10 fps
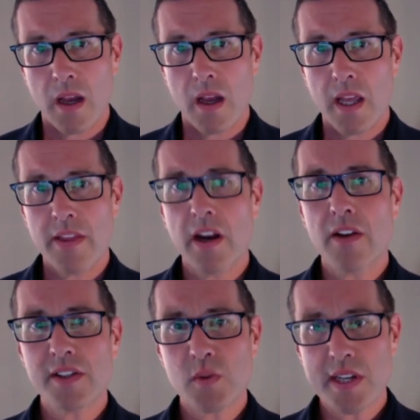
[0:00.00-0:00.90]
In the
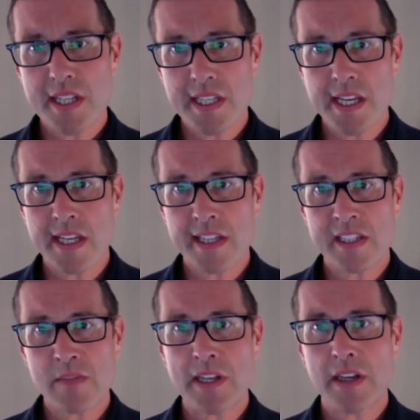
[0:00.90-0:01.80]
last 20 years,
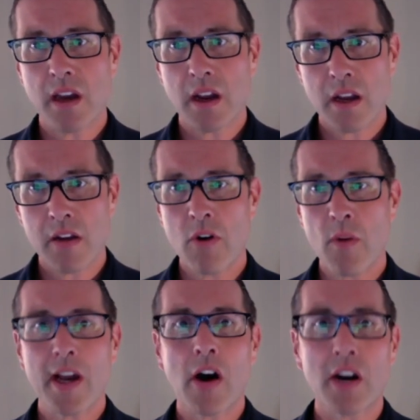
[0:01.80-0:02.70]
there's been
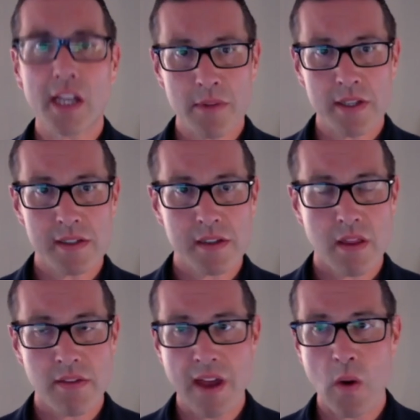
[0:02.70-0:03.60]
growing arguments
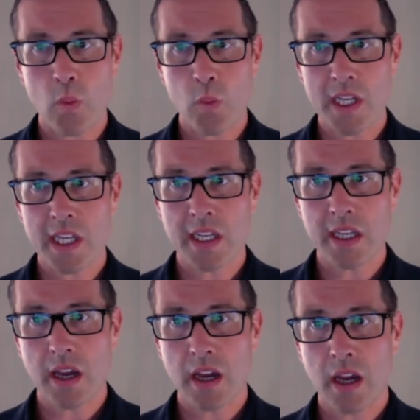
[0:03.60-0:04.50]
that
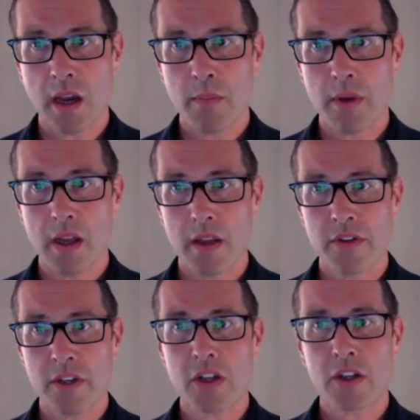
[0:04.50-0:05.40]

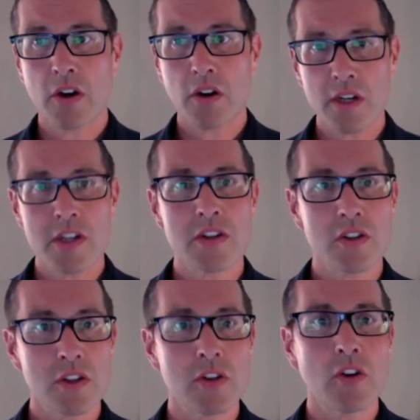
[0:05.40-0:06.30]
that cognition
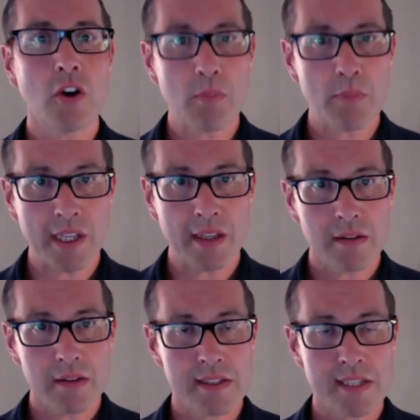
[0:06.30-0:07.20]
should not be
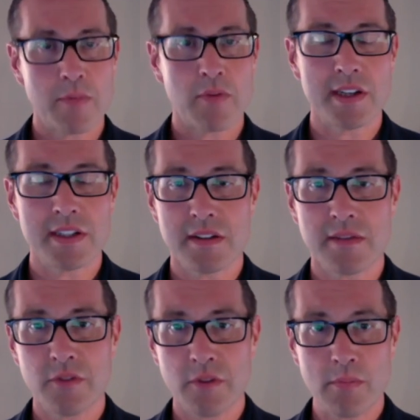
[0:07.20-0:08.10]
separated
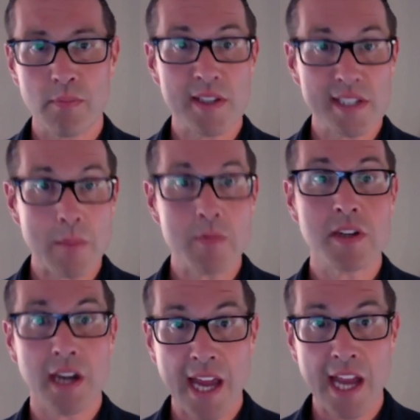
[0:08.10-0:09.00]
from
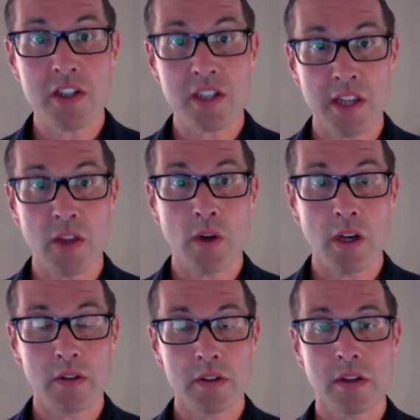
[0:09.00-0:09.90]
perception and action in the
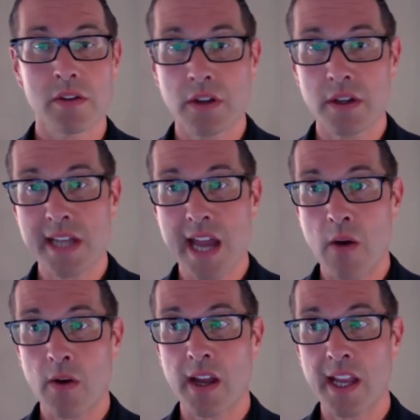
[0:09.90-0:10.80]
world, that
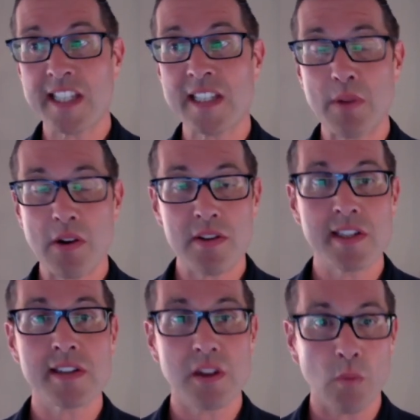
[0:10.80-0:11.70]
our
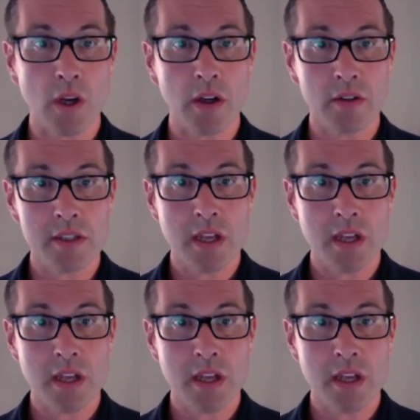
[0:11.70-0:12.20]
experiences in the world